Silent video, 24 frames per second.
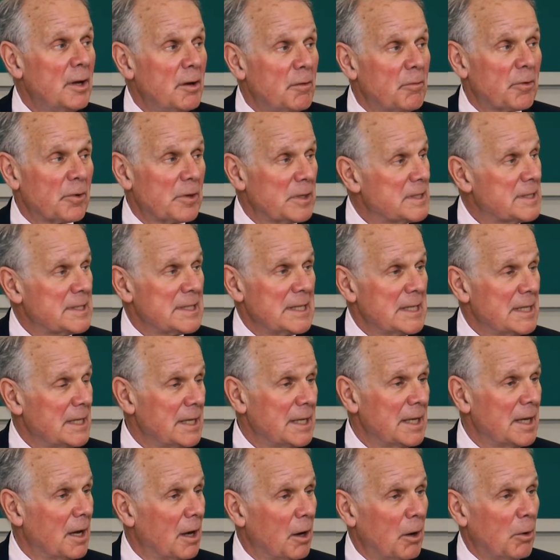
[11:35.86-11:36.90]
for a
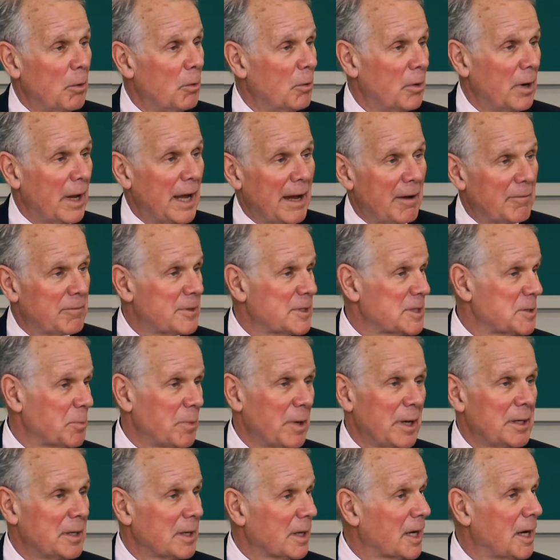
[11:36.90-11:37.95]
CEO to have to
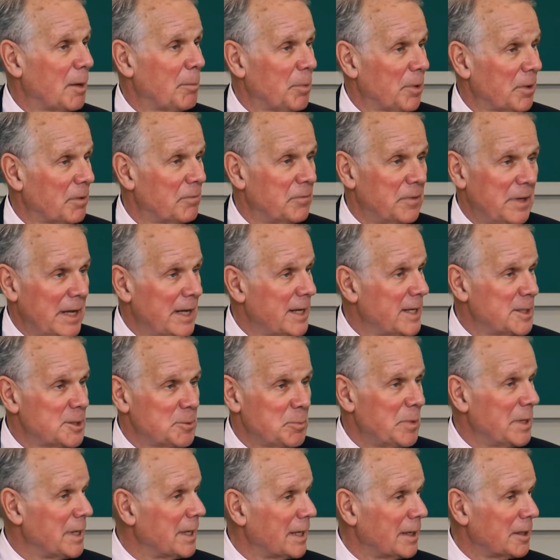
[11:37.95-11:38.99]
spend a couple of days
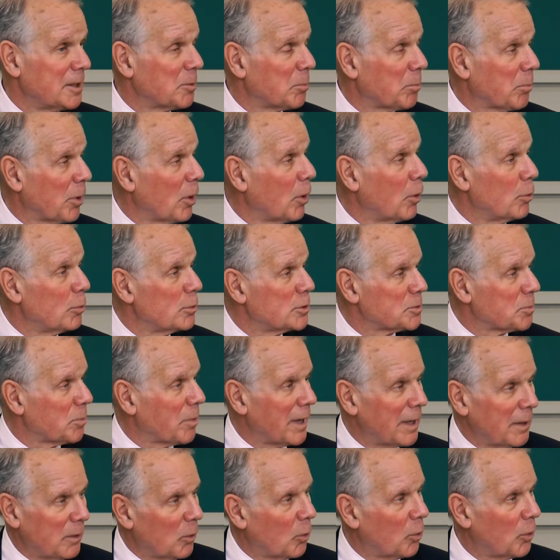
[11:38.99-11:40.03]
being deposed
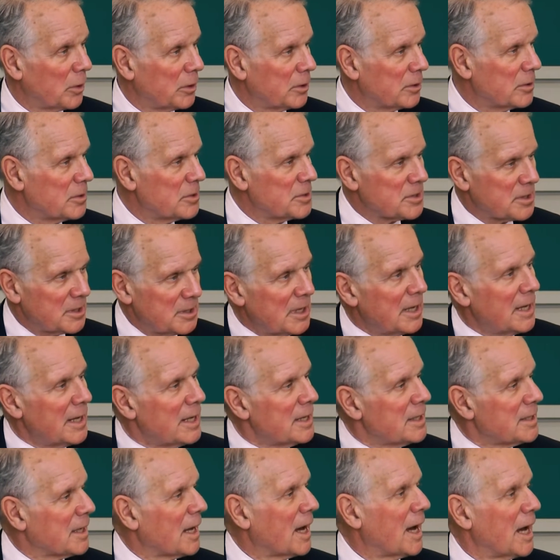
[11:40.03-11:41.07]
by lawyers and
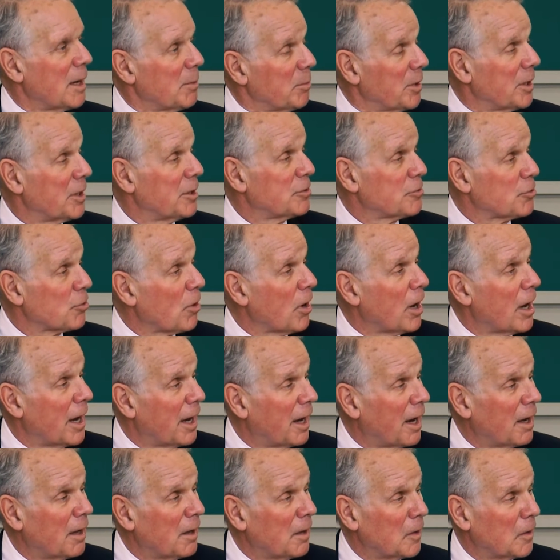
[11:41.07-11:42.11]
time at a
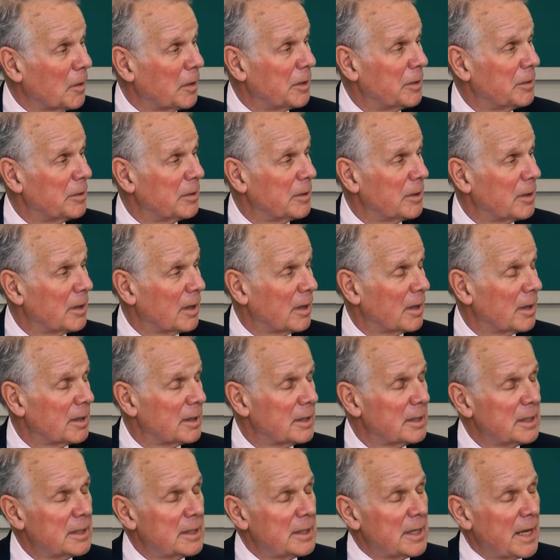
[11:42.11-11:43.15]
trial
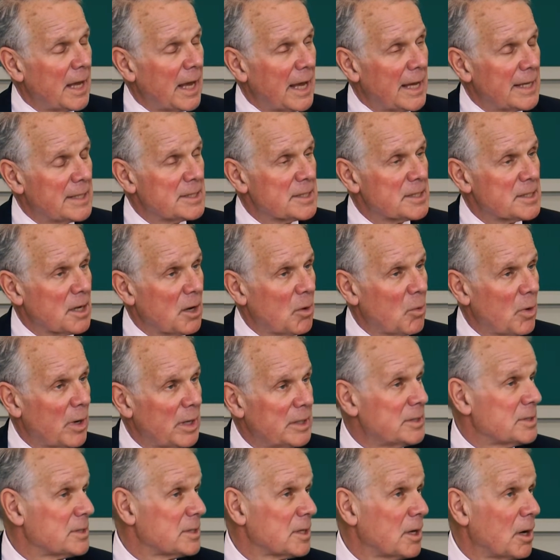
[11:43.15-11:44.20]
and so
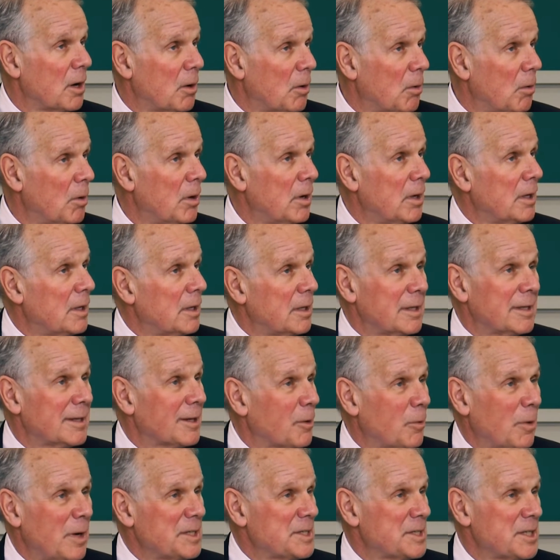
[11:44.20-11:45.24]
on. So the
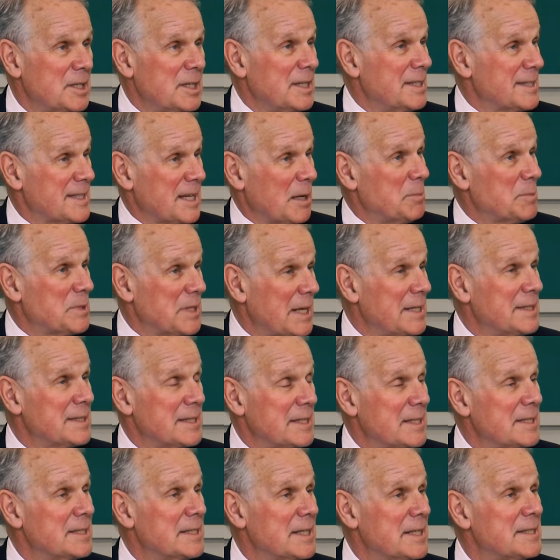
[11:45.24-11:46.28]
question in some
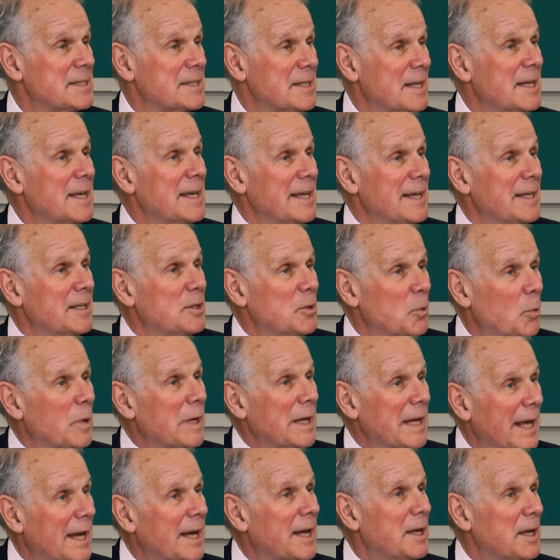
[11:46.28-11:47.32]
senses is, do we
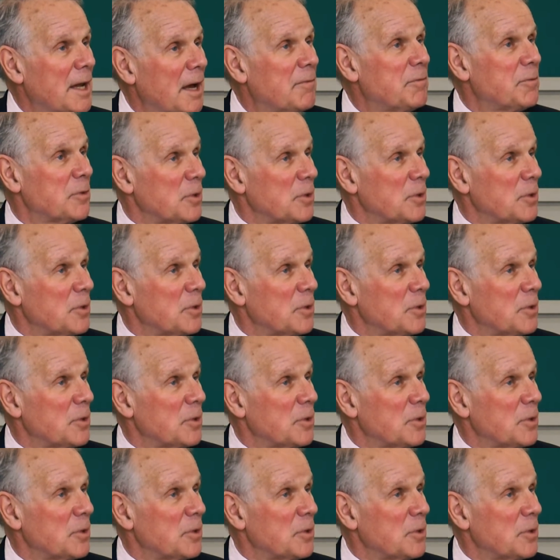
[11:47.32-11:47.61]
get enough